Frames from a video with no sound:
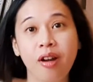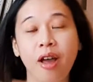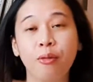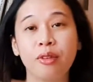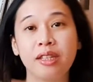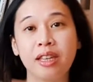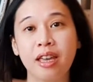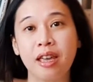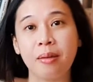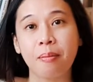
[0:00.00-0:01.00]
I would
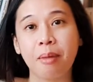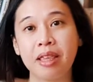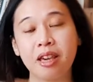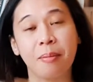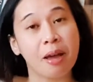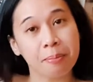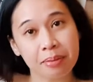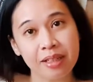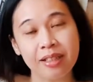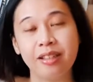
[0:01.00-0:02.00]
say macam
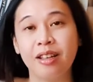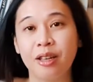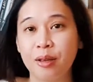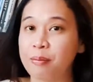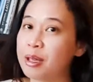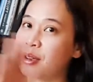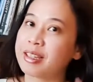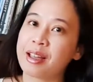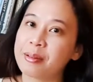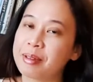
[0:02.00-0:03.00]
apa,
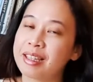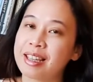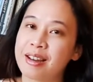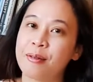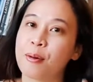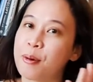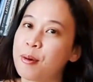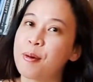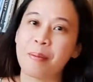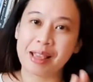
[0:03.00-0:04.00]
because Albert said,
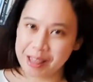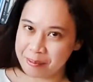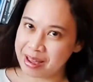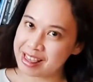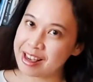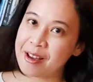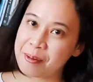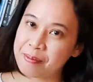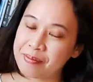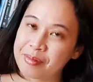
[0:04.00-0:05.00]
oh,
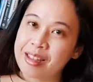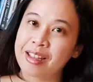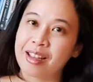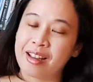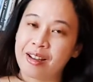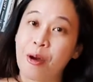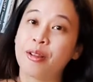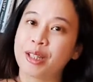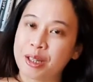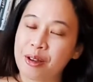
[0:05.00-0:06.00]
macam-macam.
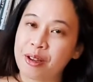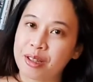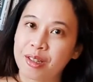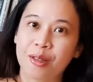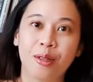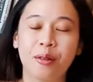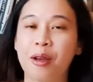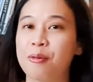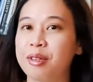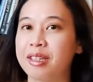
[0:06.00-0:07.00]
All sorts. So
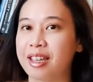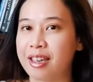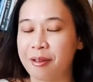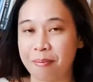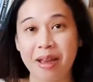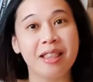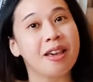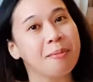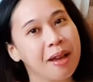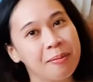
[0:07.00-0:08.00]
I would say
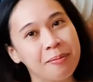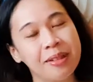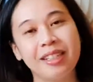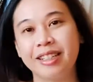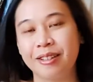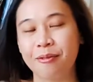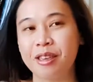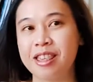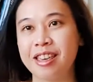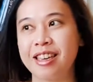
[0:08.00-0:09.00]
macam apa,
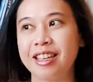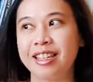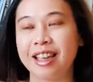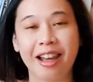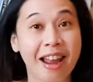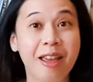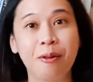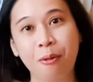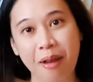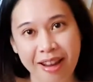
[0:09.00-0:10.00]
which is
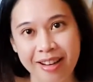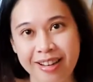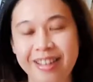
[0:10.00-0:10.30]
like what.